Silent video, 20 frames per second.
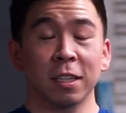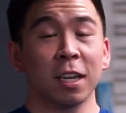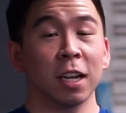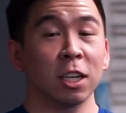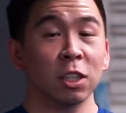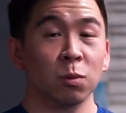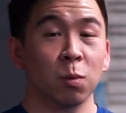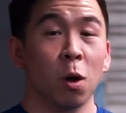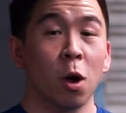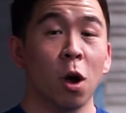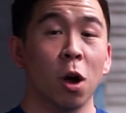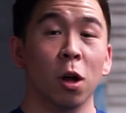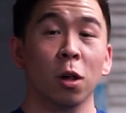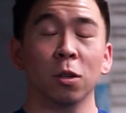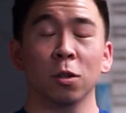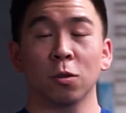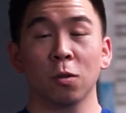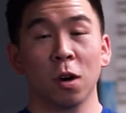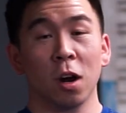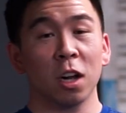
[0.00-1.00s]
A tennis
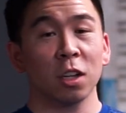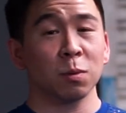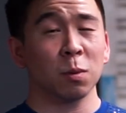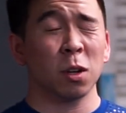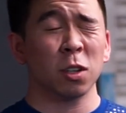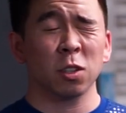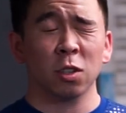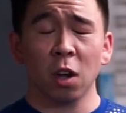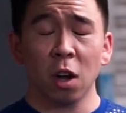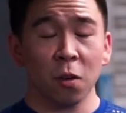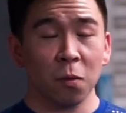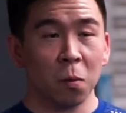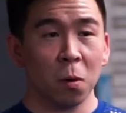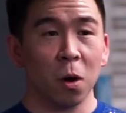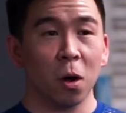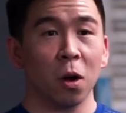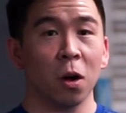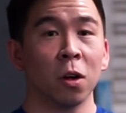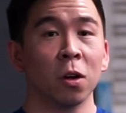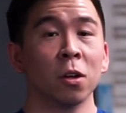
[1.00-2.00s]
ball, lacrosse ball,
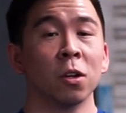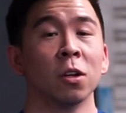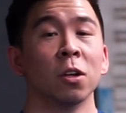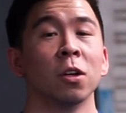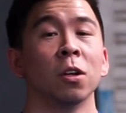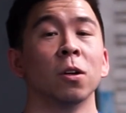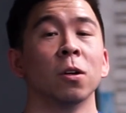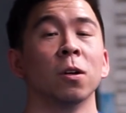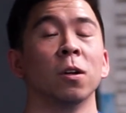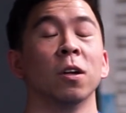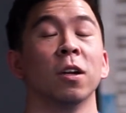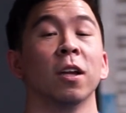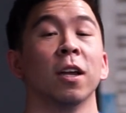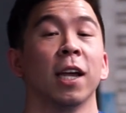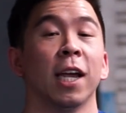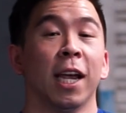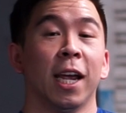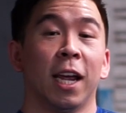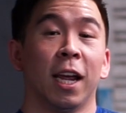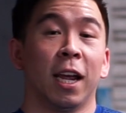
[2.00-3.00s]

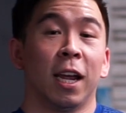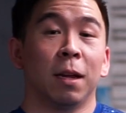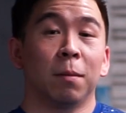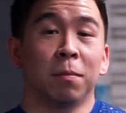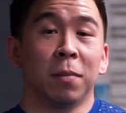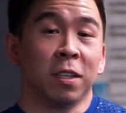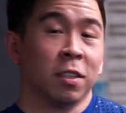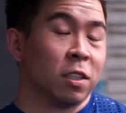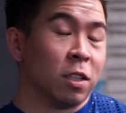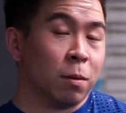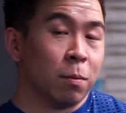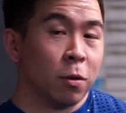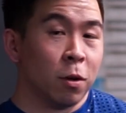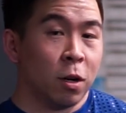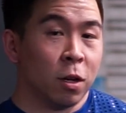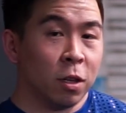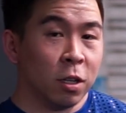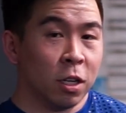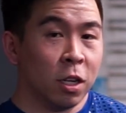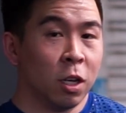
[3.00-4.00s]
softball, and basically put
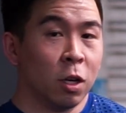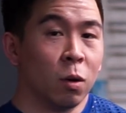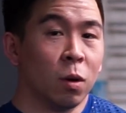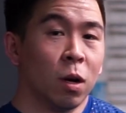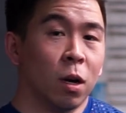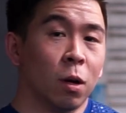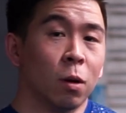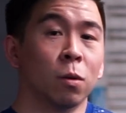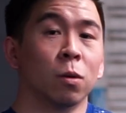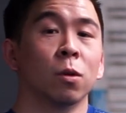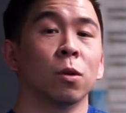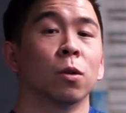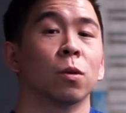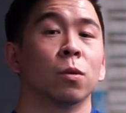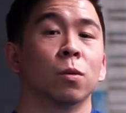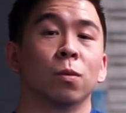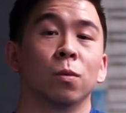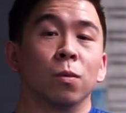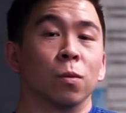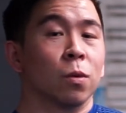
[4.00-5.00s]
on the
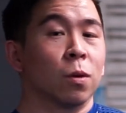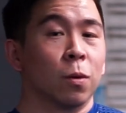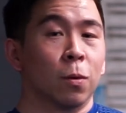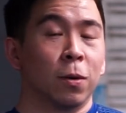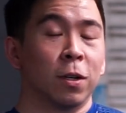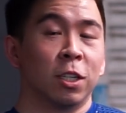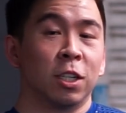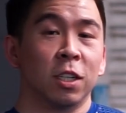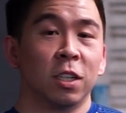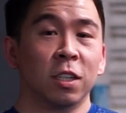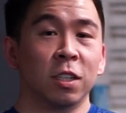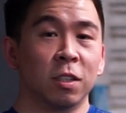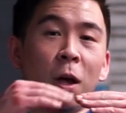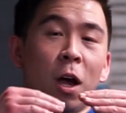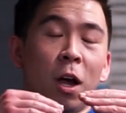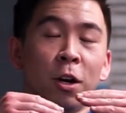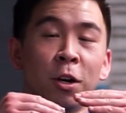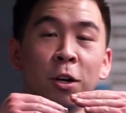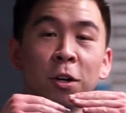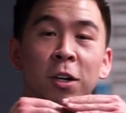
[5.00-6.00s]
QL, which is
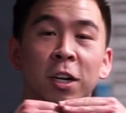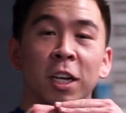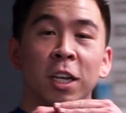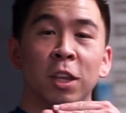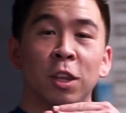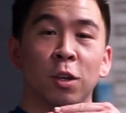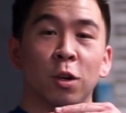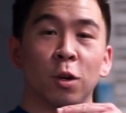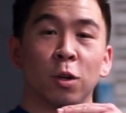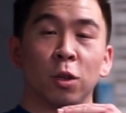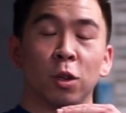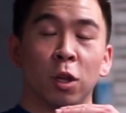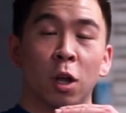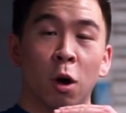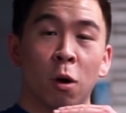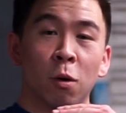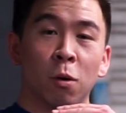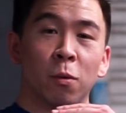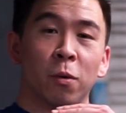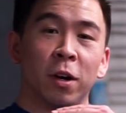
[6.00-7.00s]
underneath your
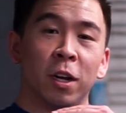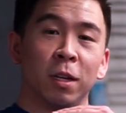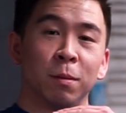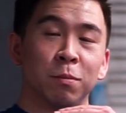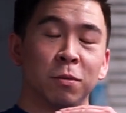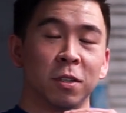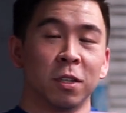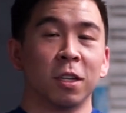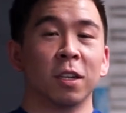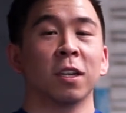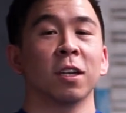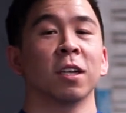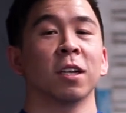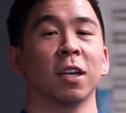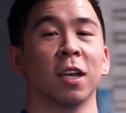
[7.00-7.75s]
lower ribs